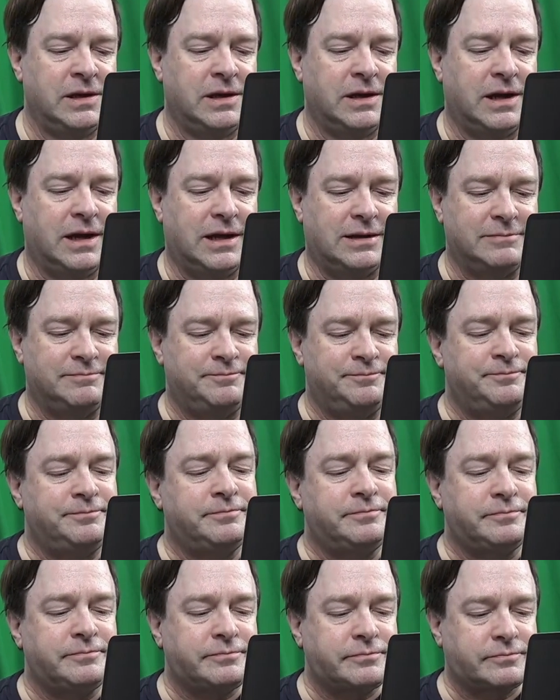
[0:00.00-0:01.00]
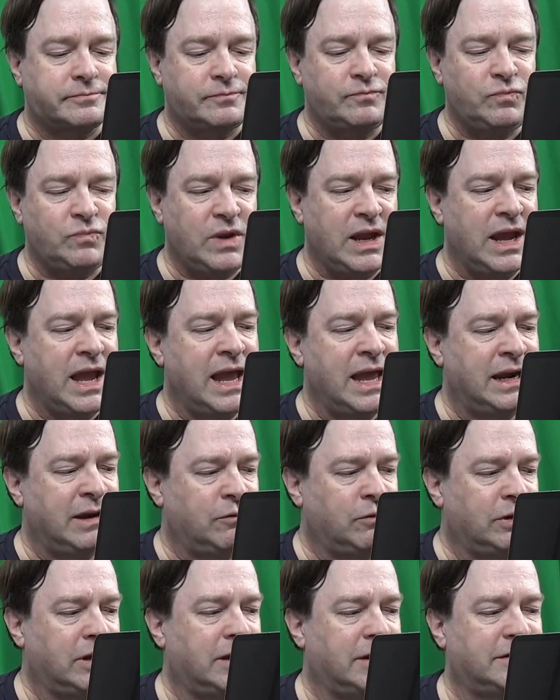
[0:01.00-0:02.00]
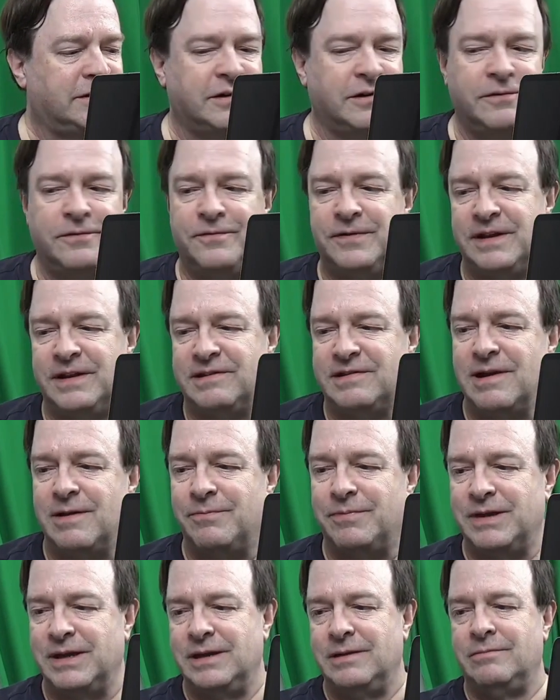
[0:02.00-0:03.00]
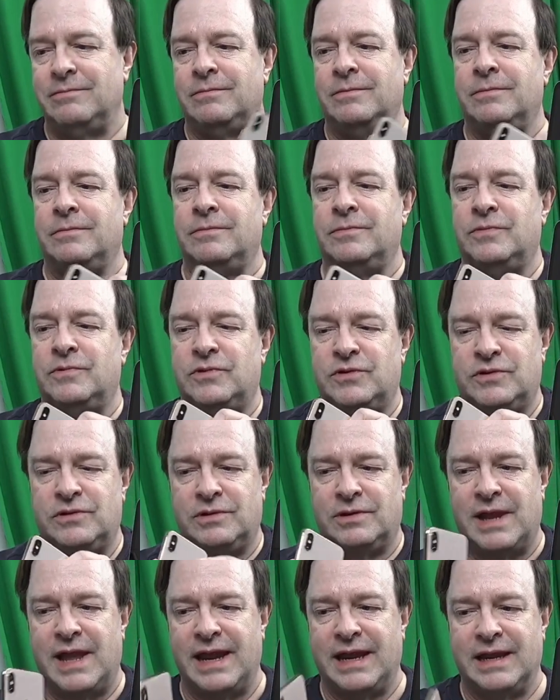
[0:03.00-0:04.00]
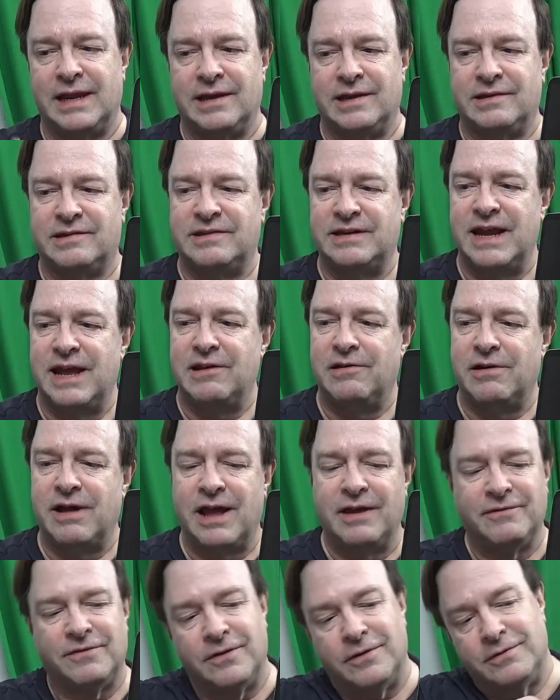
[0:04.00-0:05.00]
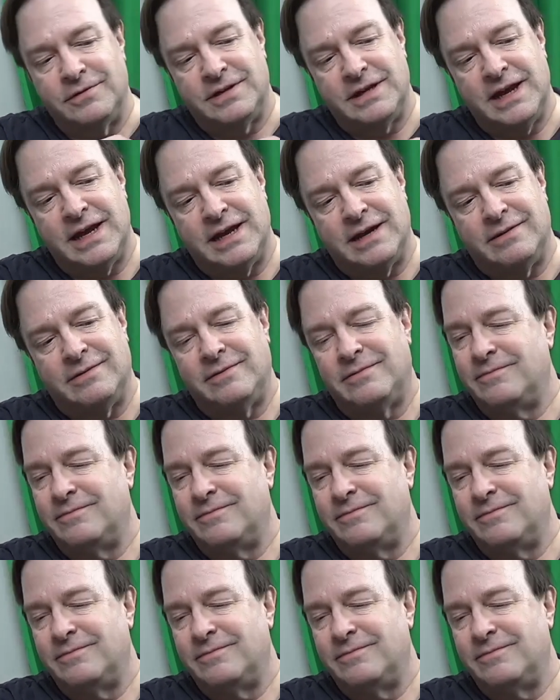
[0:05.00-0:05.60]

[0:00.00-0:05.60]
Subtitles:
And it will also fit something like a standard iPhone X.